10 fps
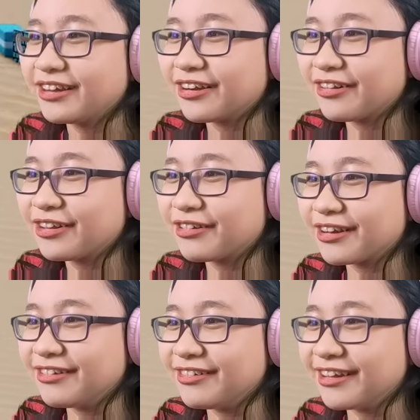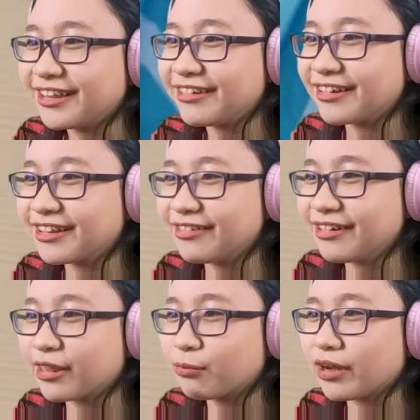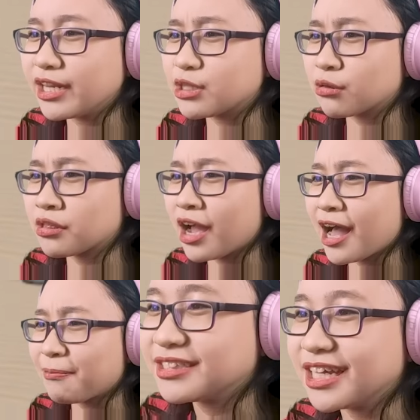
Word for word: Girl, you can do this, you can do this. Why did you stop?